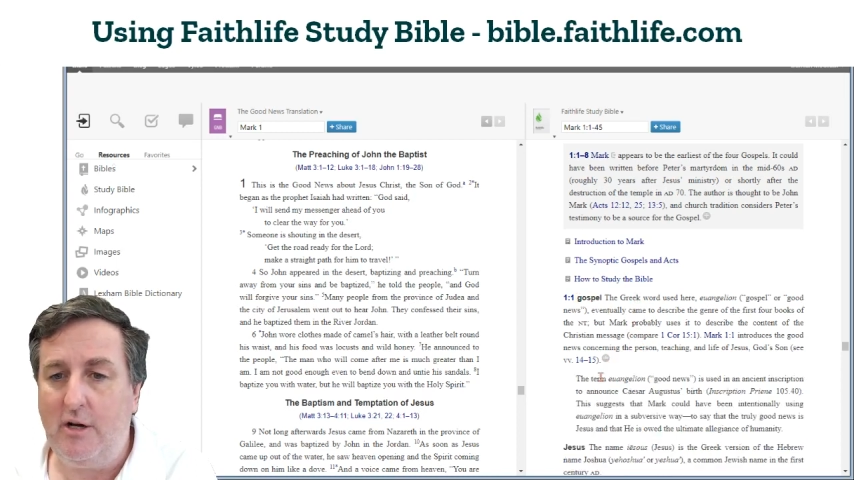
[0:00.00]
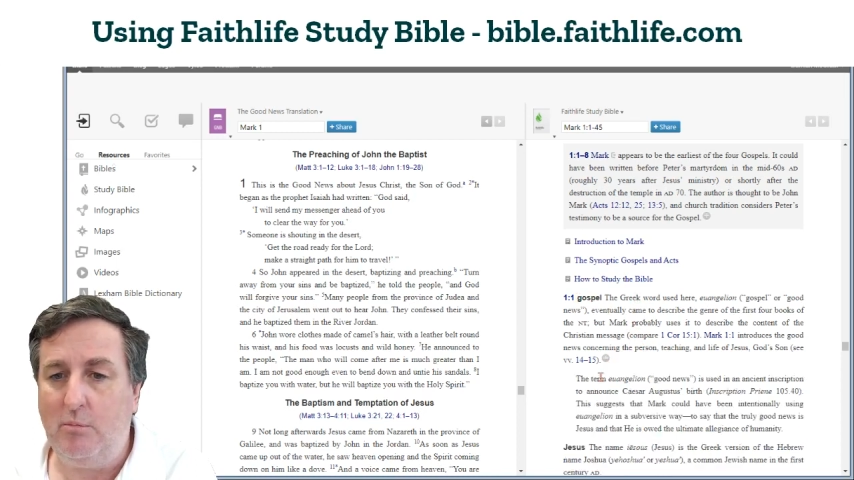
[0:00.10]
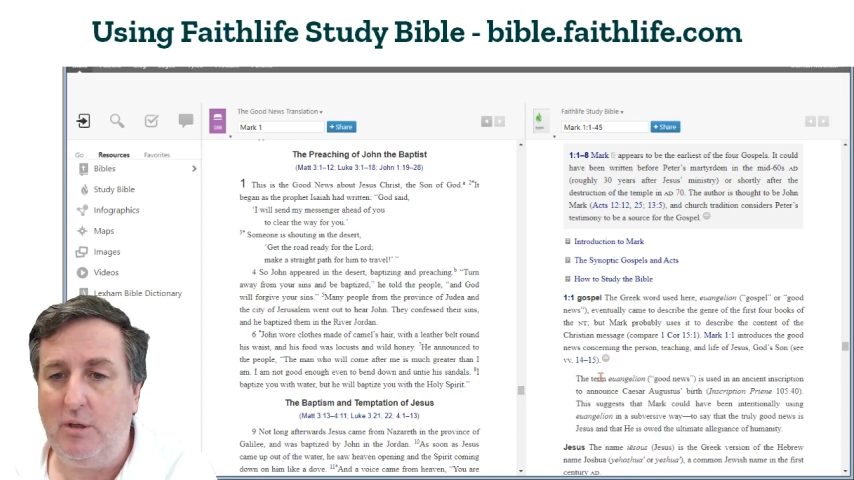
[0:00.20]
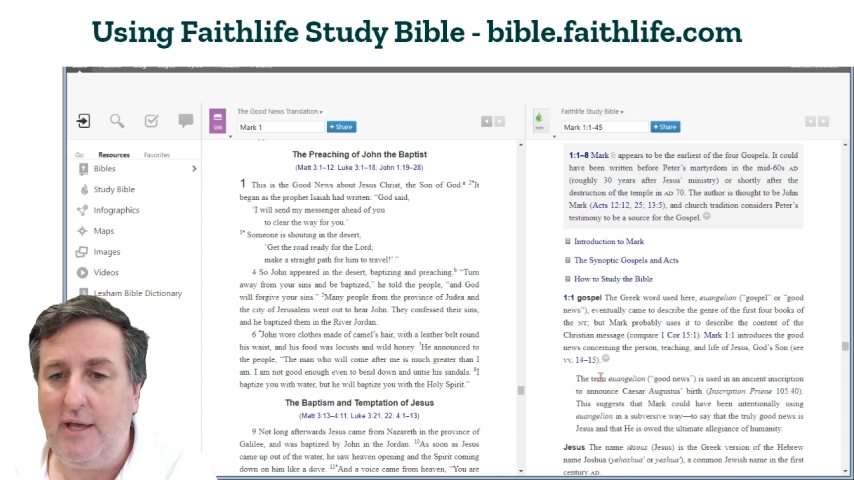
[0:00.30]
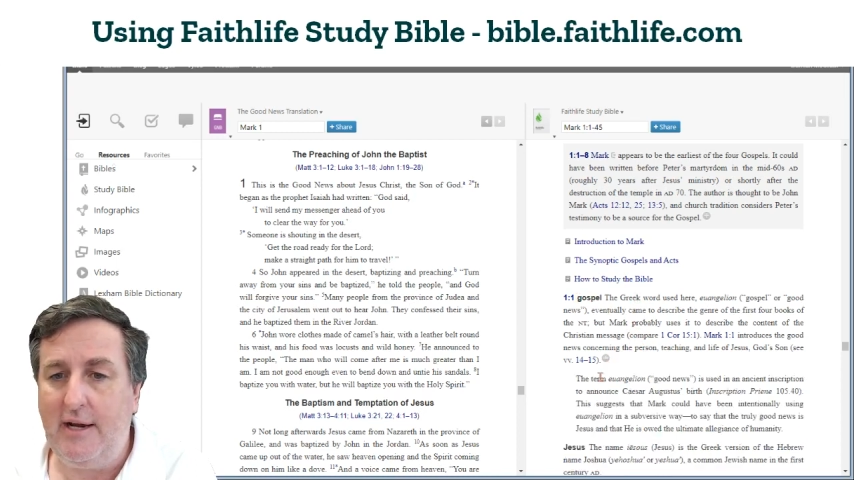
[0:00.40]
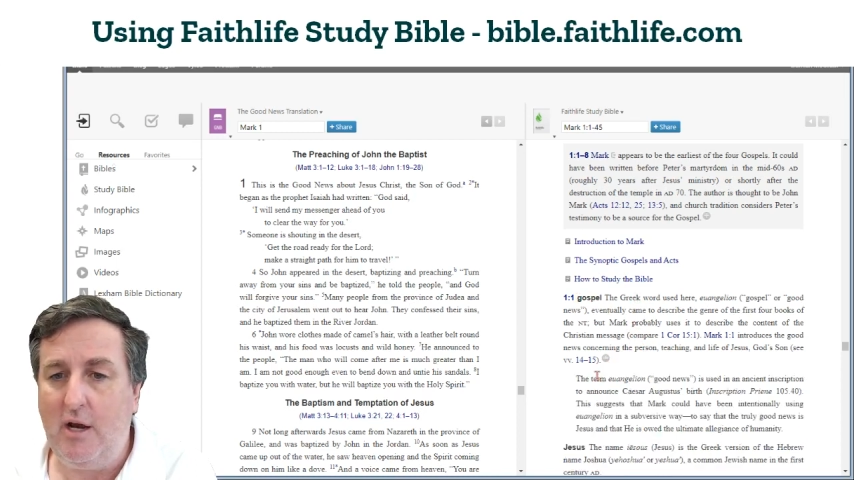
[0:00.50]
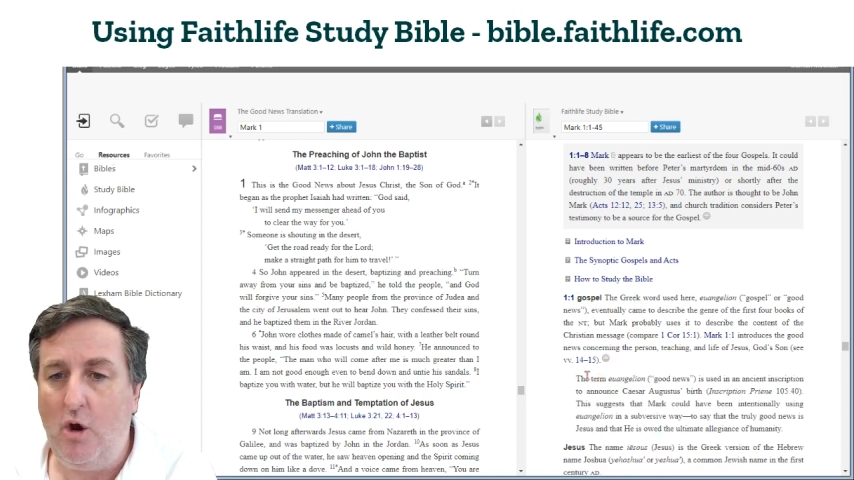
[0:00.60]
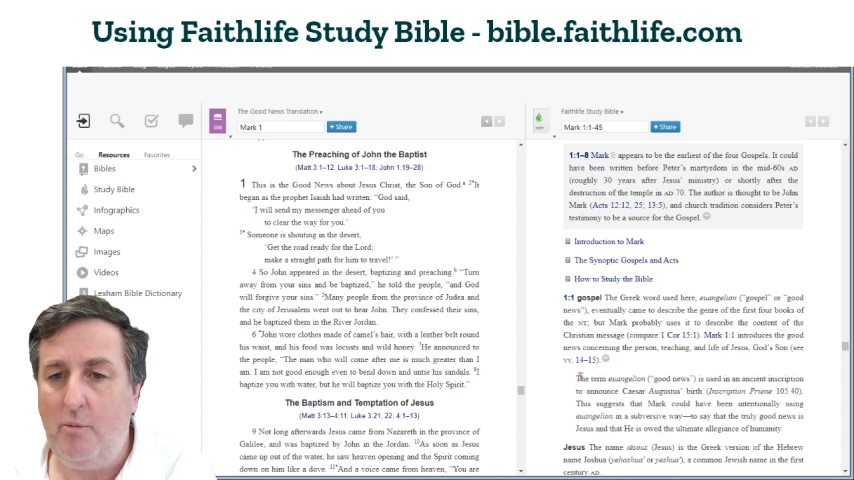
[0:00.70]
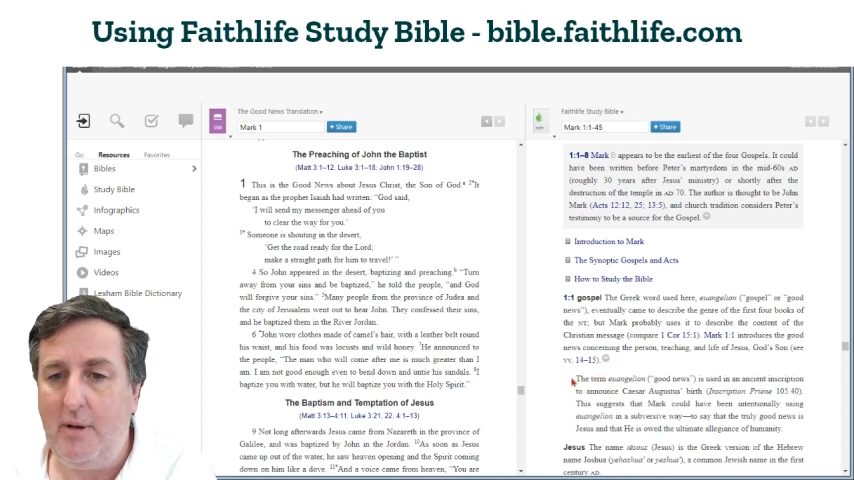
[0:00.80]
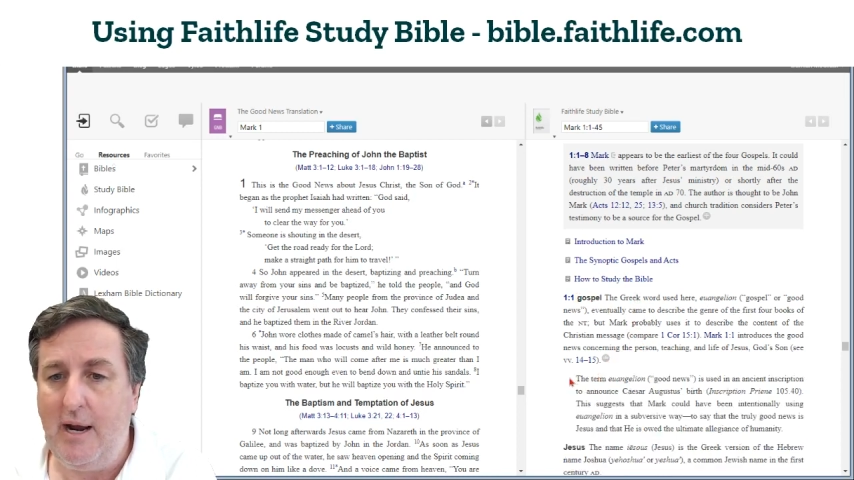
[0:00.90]
it will then
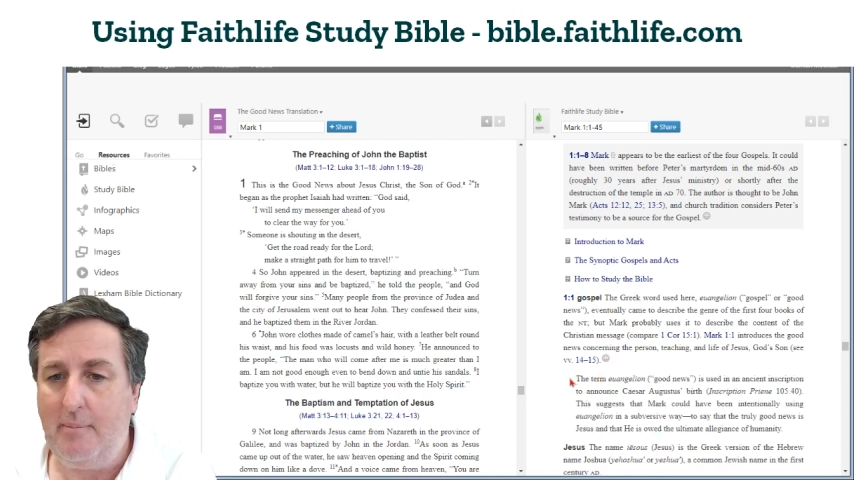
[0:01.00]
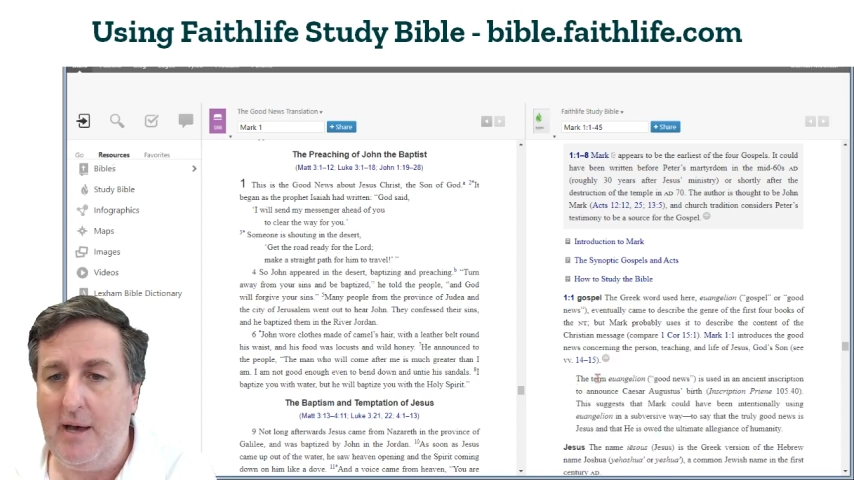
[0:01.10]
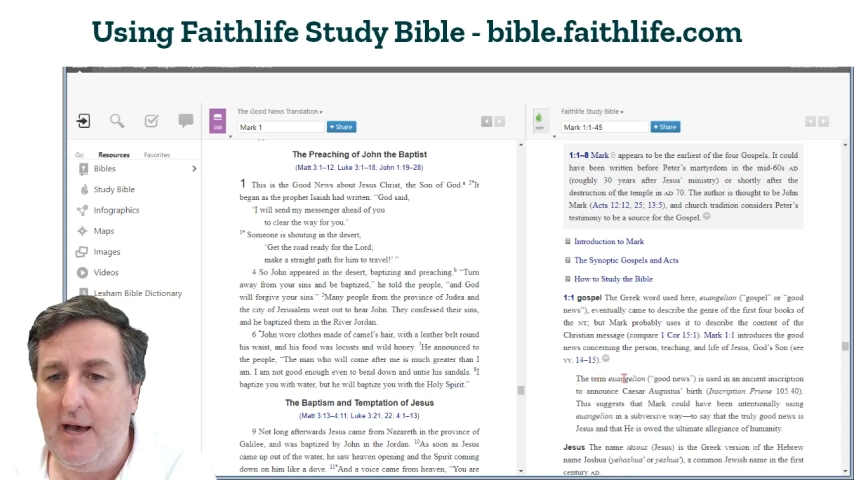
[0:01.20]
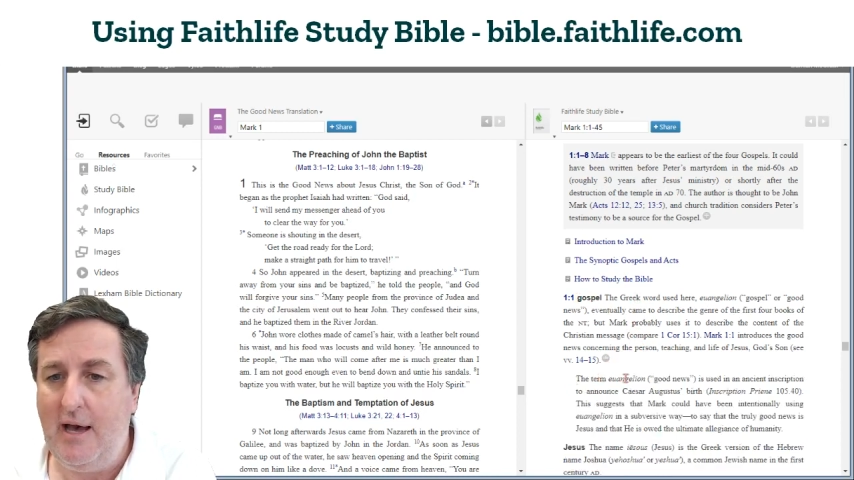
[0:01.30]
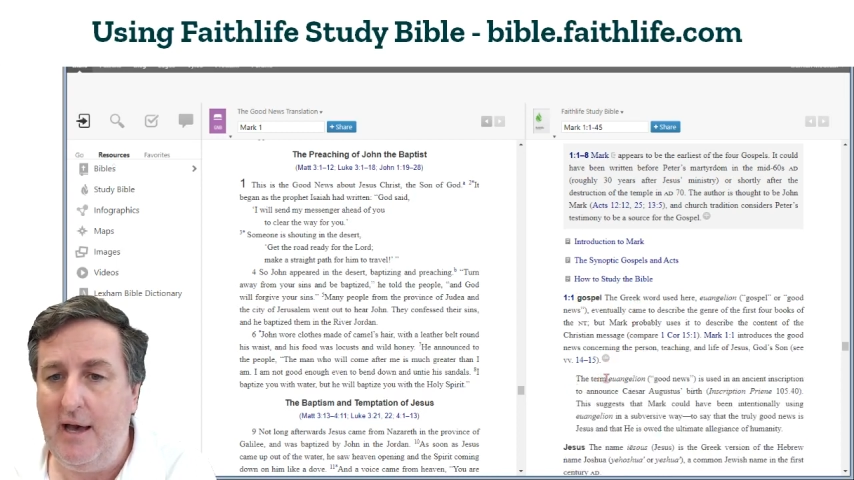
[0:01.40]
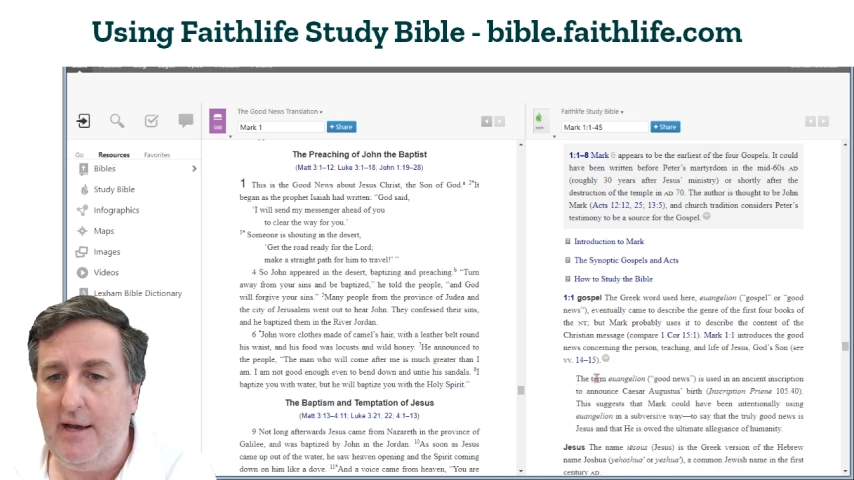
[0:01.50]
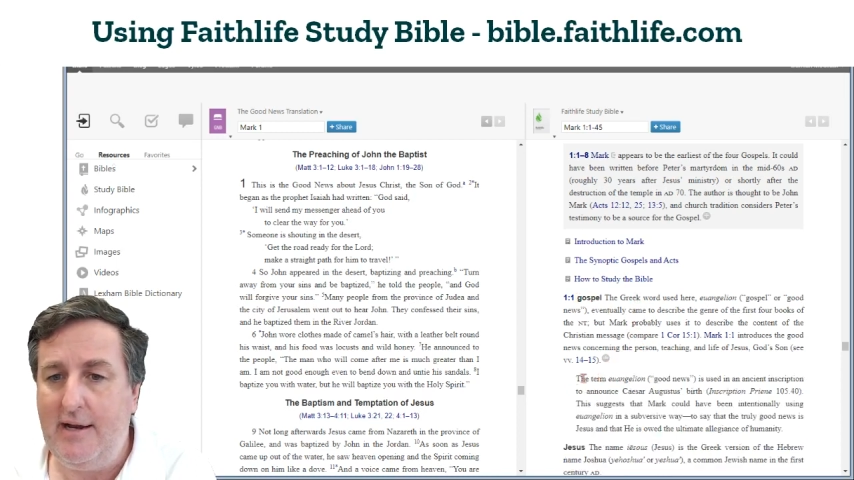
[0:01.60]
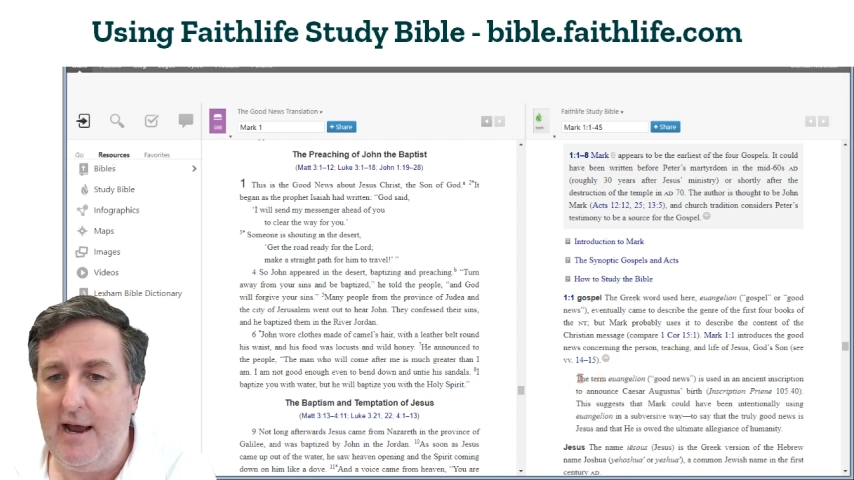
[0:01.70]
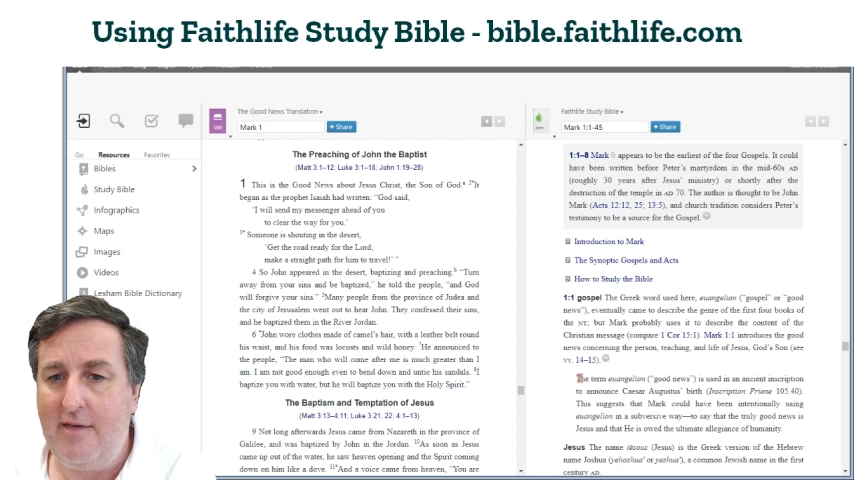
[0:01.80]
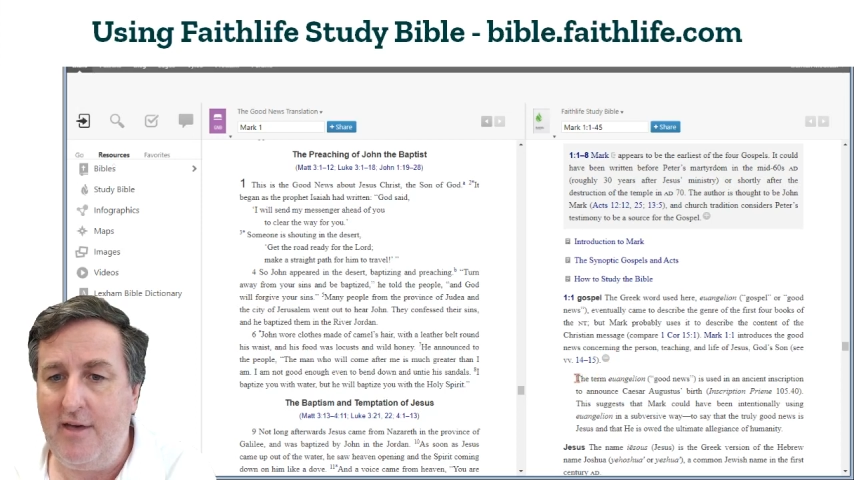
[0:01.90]
open up
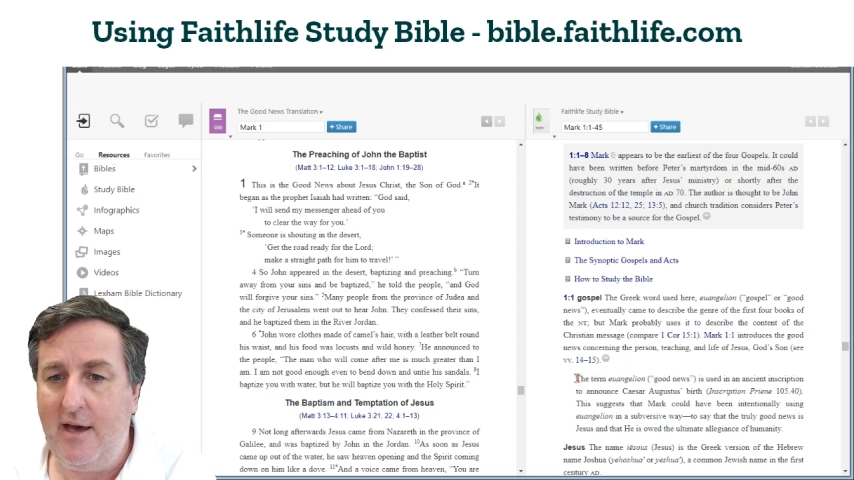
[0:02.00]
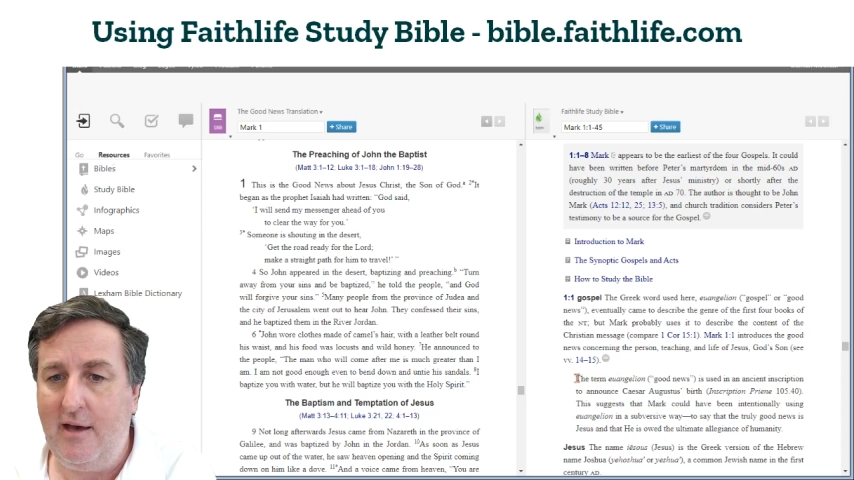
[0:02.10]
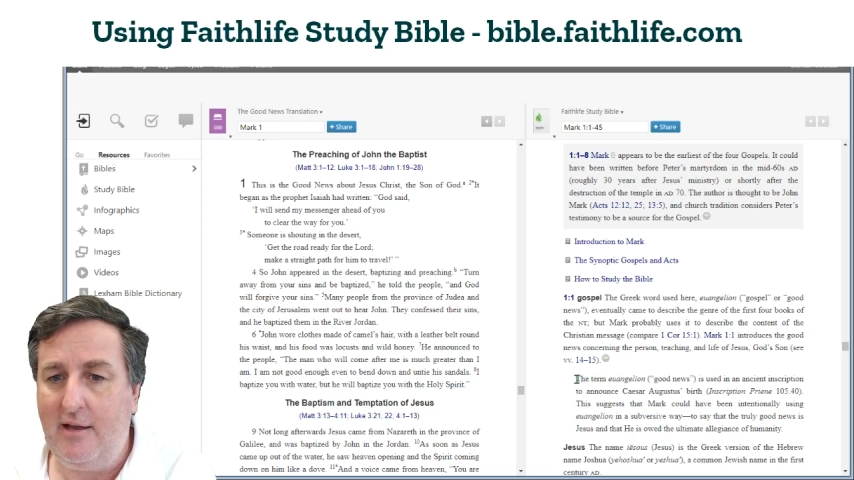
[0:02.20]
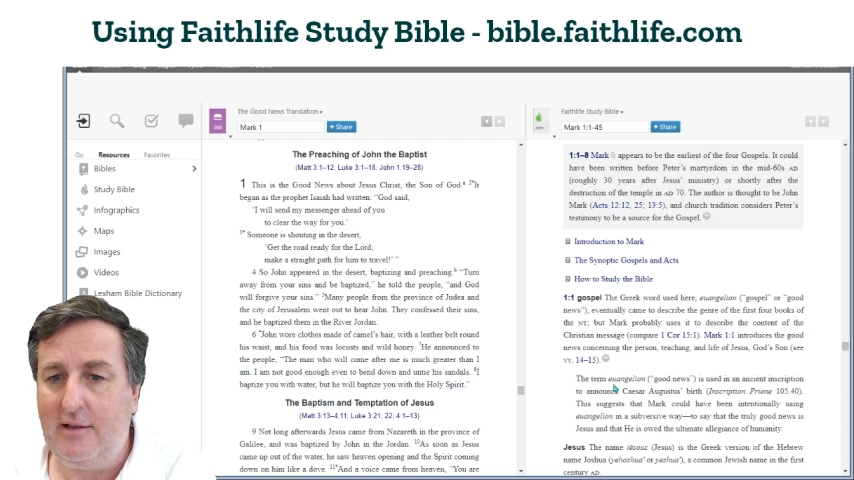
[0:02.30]
another